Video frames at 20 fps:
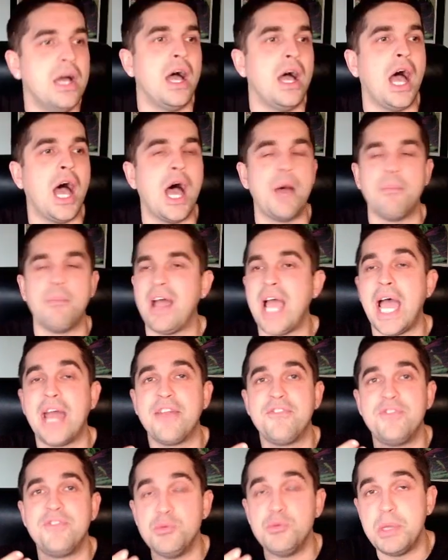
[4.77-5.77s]
Um, I
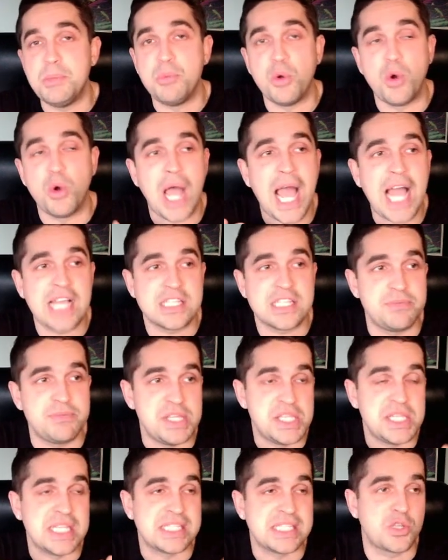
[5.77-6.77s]
had a few people ask
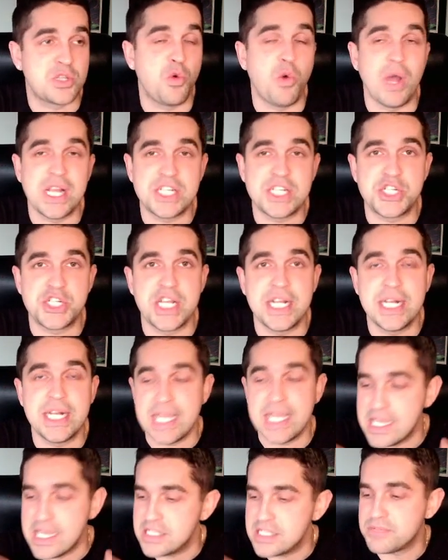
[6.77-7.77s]
me this question,
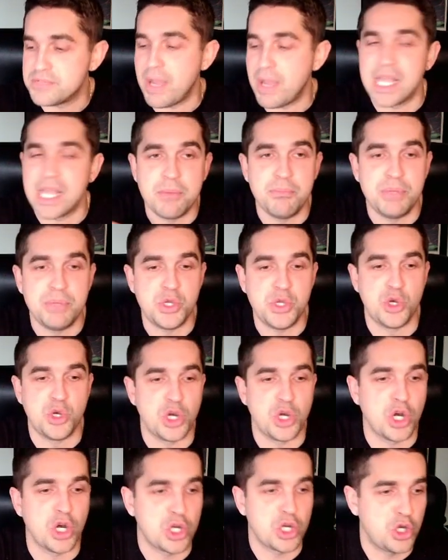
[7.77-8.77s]
is my
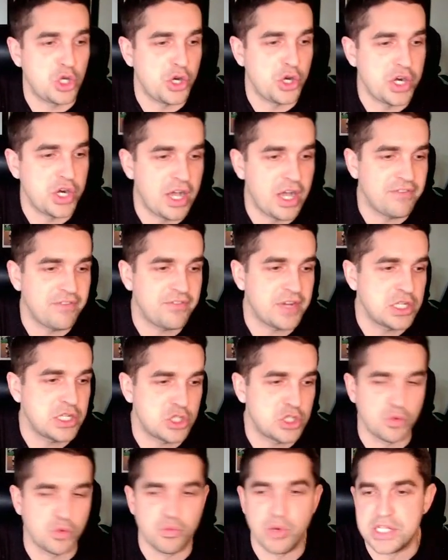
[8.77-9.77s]
computer good enough
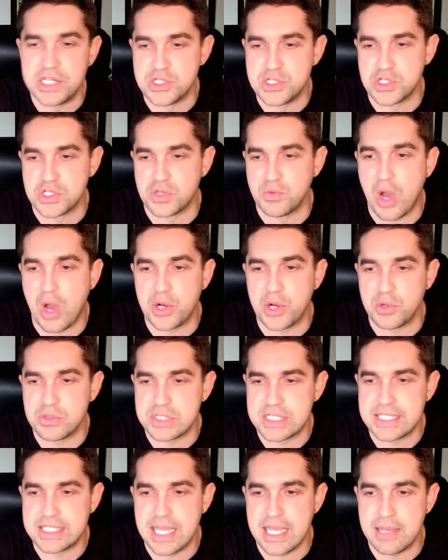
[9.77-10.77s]
to run Serato
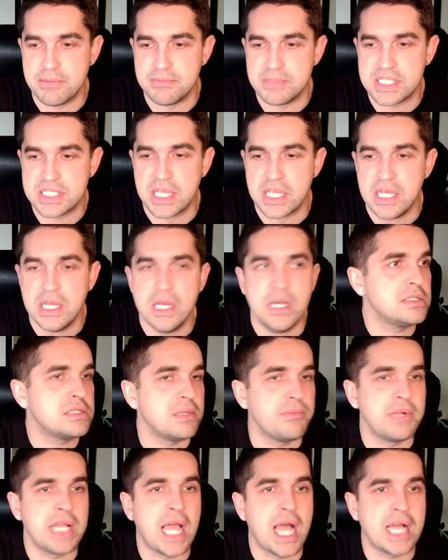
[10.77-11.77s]
stems?
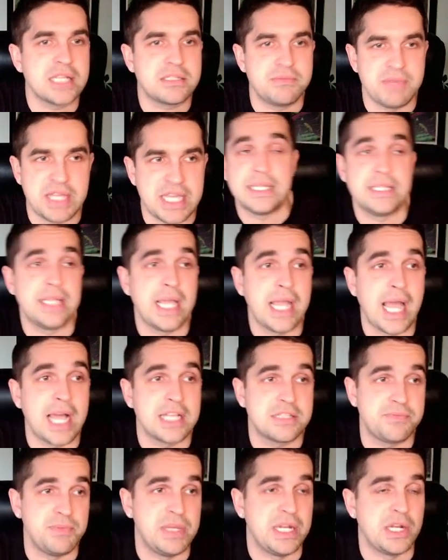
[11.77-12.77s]
Somebody asked me, they
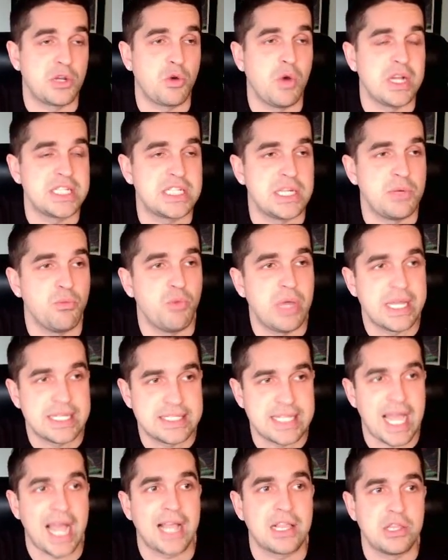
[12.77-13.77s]
asked me in a question
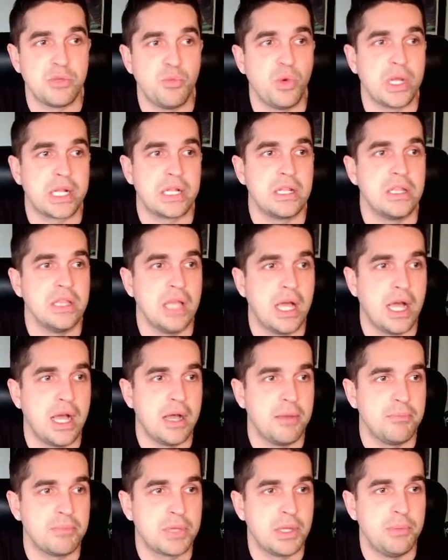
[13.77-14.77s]
exactly what
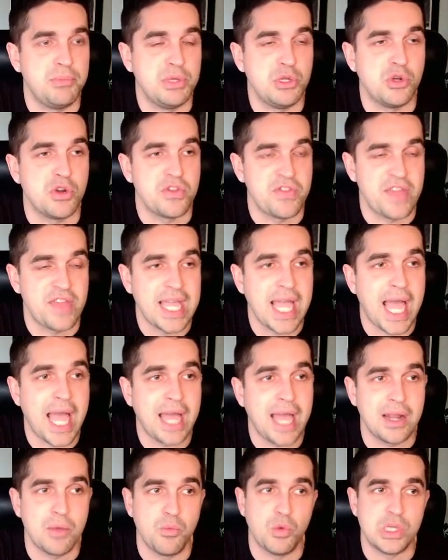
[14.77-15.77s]
um, computer they
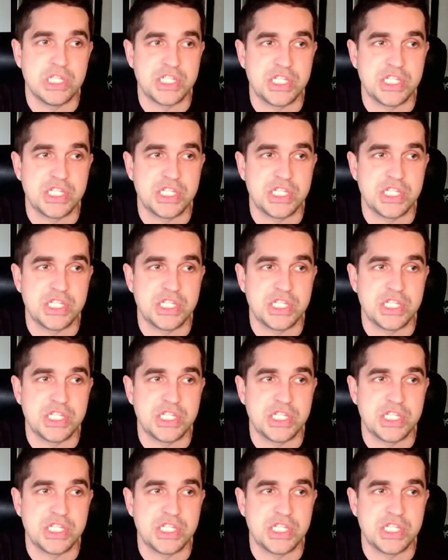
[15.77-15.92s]
had and what